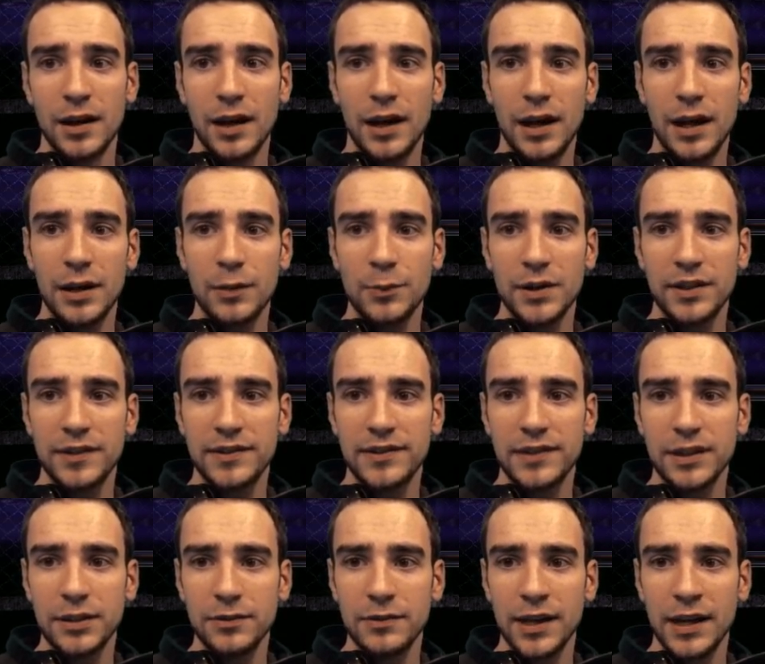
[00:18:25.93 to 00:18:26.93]
I will
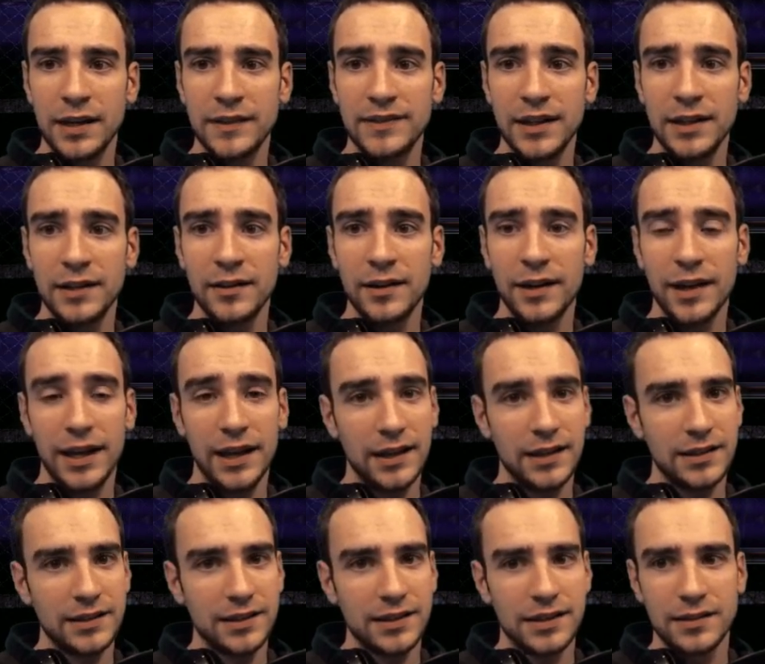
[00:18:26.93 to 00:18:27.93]
see you guys later
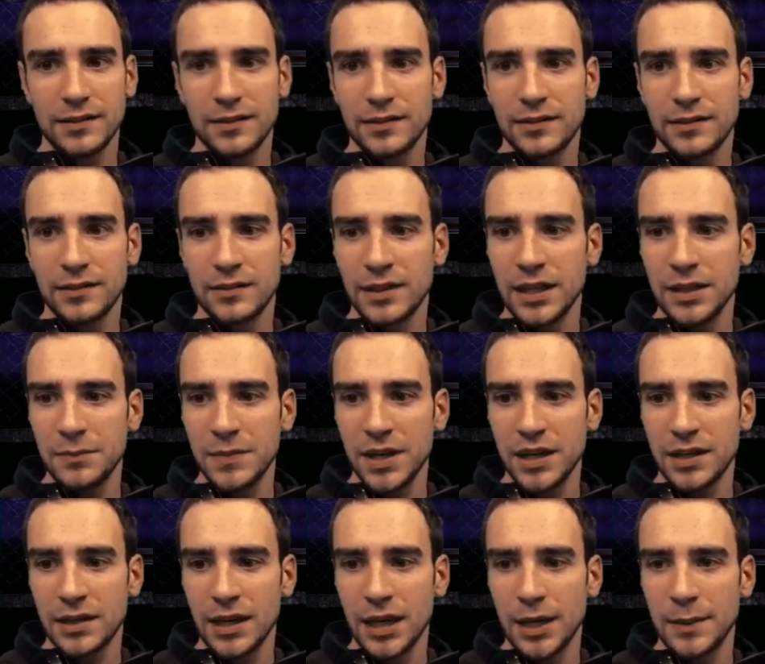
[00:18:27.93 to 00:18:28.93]
and keep
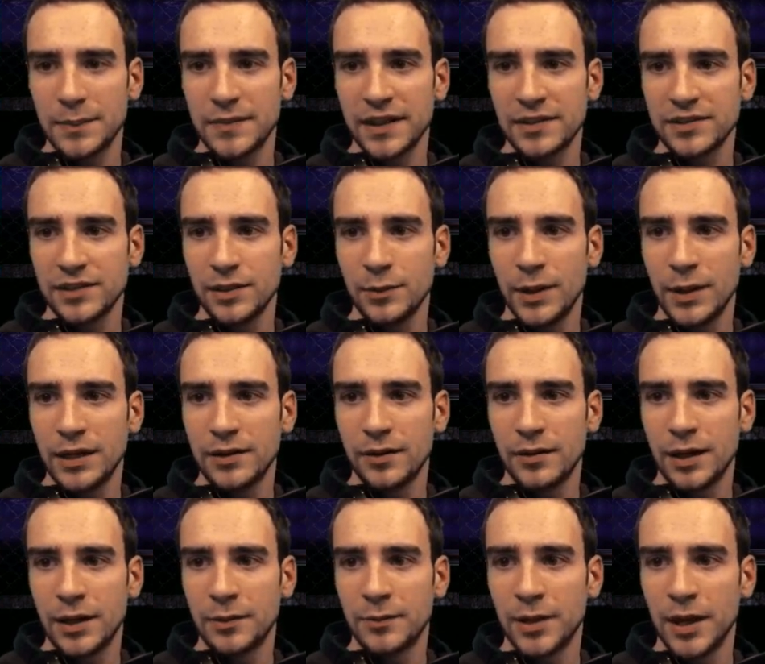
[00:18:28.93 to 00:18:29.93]
making games. Actually, wait, no,
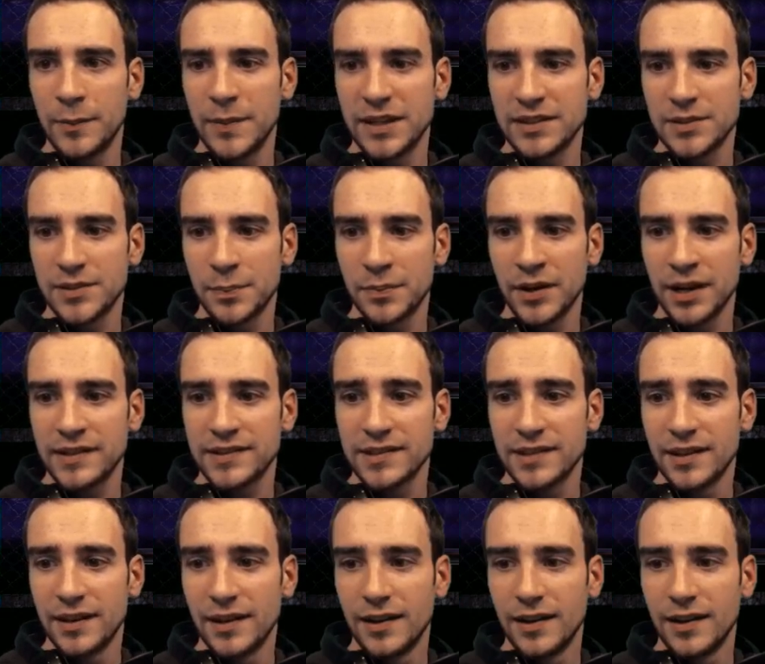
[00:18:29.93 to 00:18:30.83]
I, I meant to press